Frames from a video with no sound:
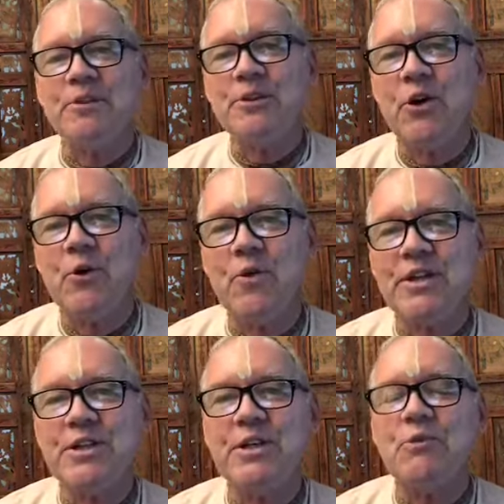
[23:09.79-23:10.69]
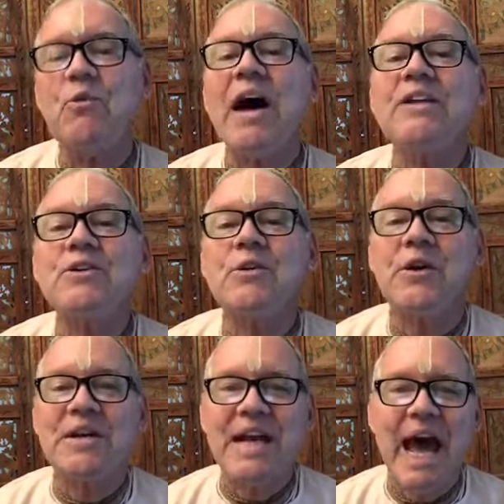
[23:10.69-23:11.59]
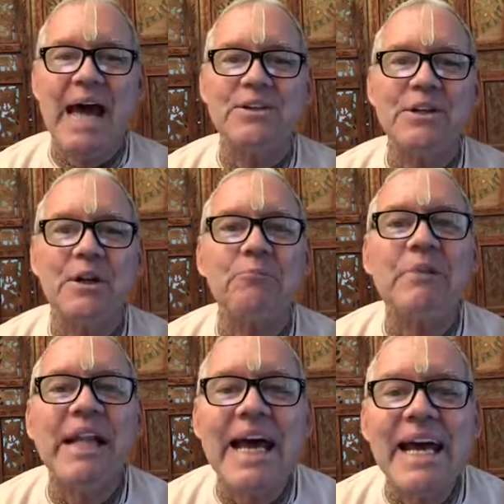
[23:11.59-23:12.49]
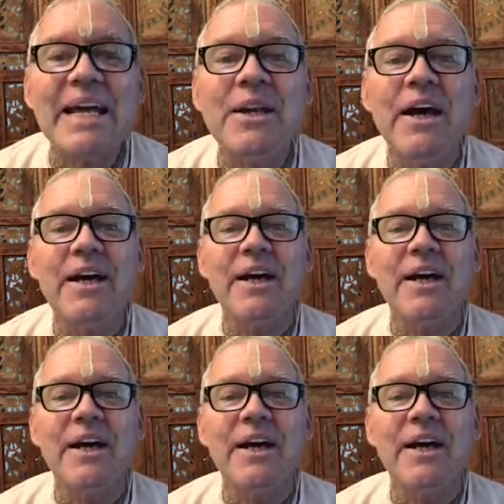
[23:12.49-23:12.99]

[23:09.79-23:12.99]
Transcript: And so when she went to her dad to complain